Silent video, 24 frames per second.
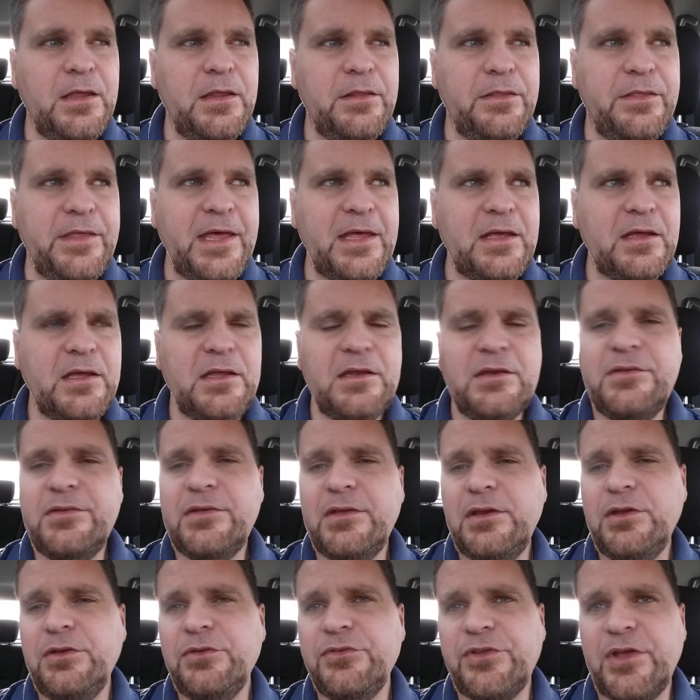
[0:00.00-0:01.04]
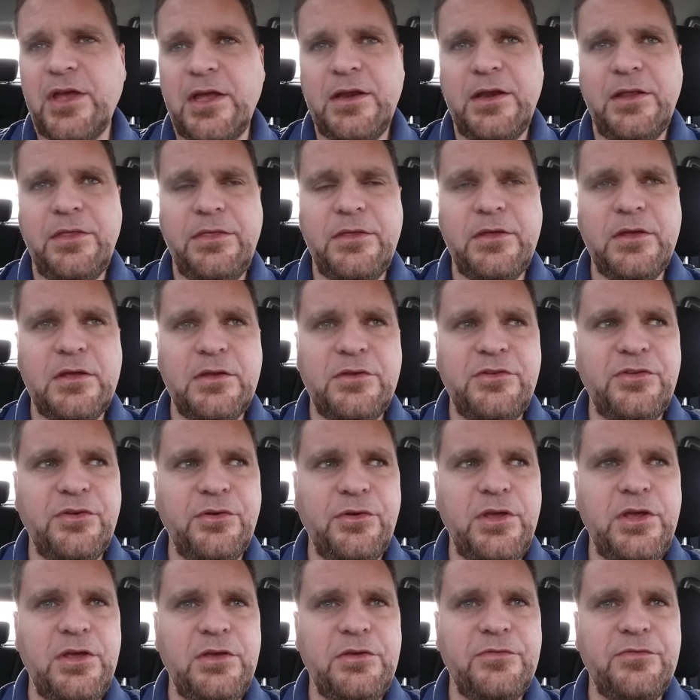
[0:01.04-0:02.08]
that continues on, I think,
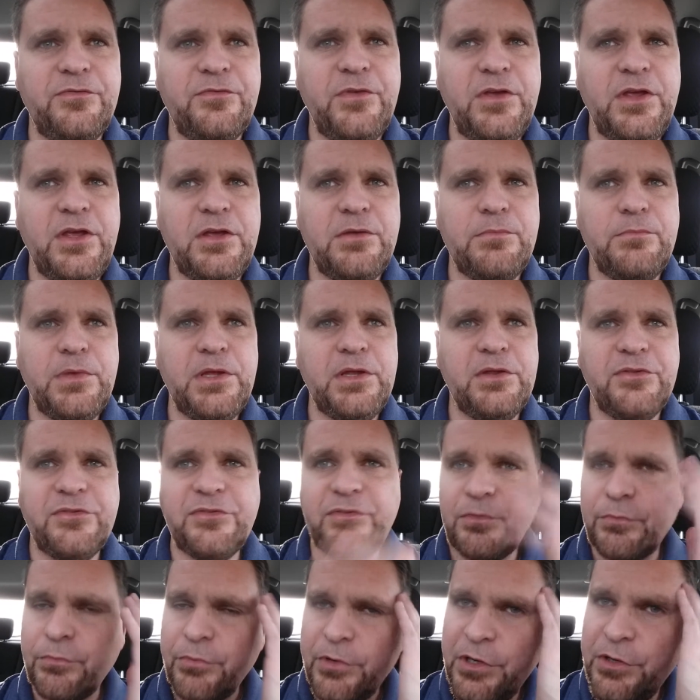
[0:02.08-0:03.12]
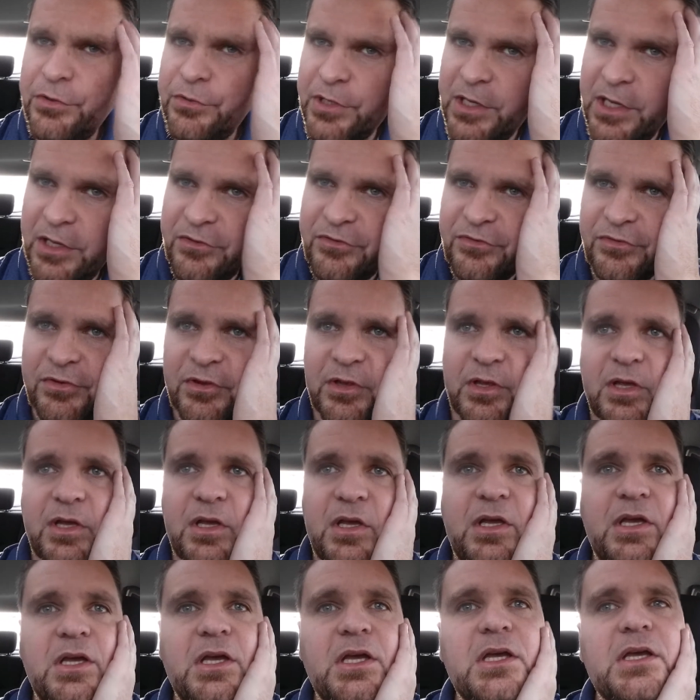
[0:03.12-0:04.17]
until he reunites
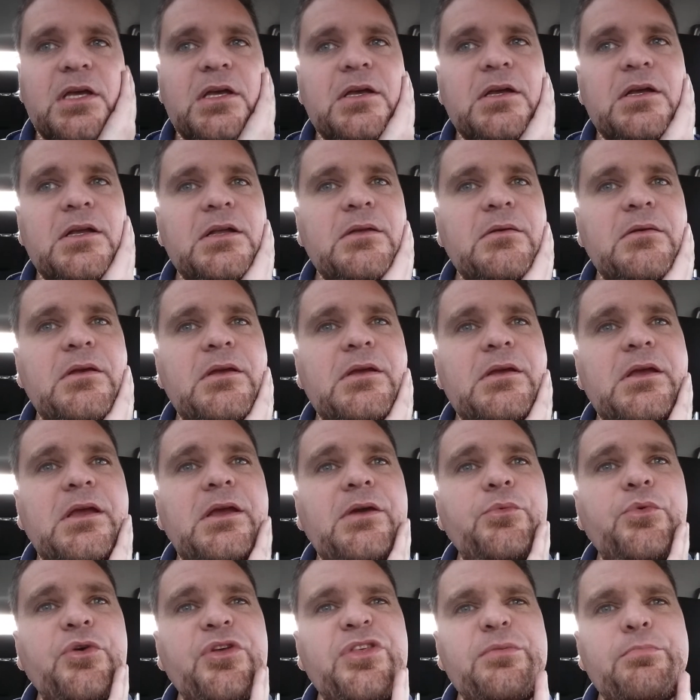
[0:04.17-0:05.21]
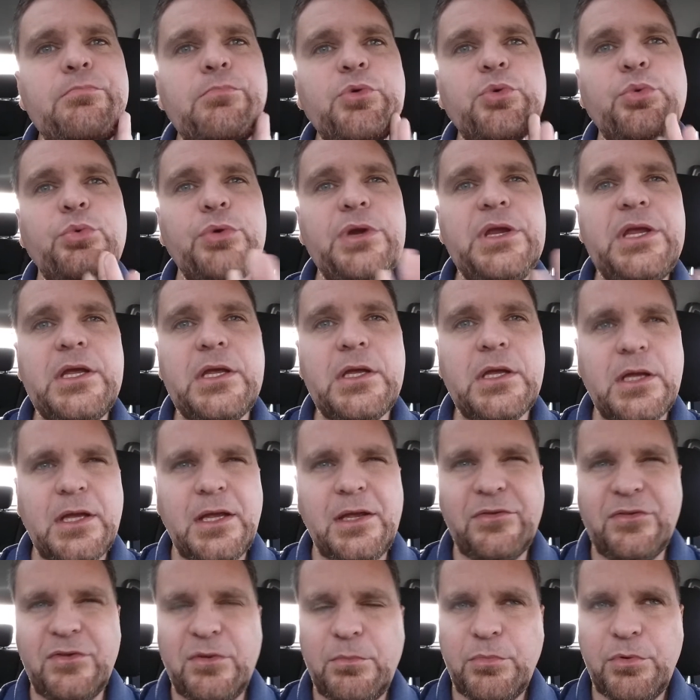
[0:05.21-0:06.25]
with Marie.
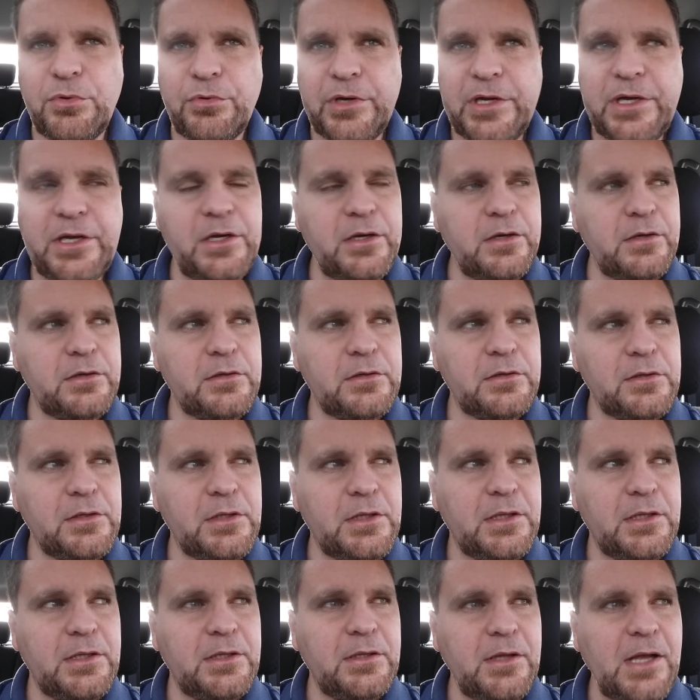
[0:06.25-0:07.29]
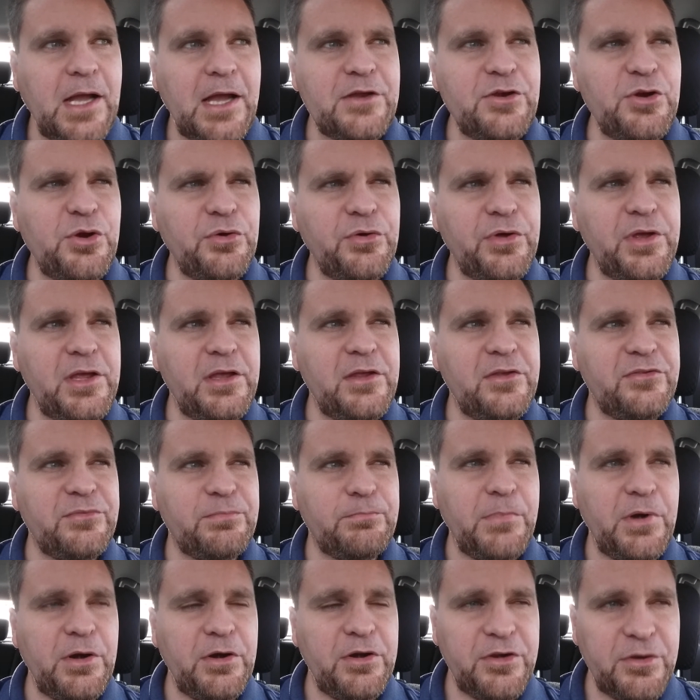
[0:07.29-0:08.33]
Is it Marie? I know he's
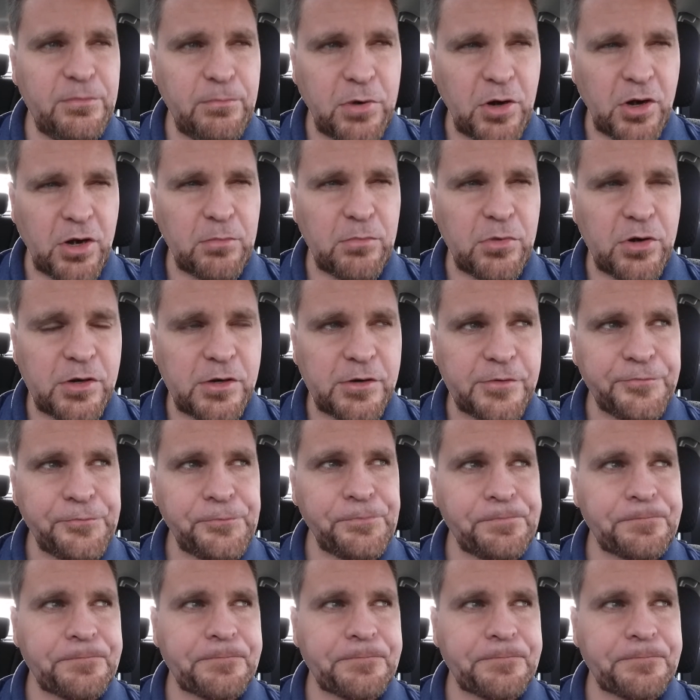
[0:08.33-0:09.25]
married to Barbara.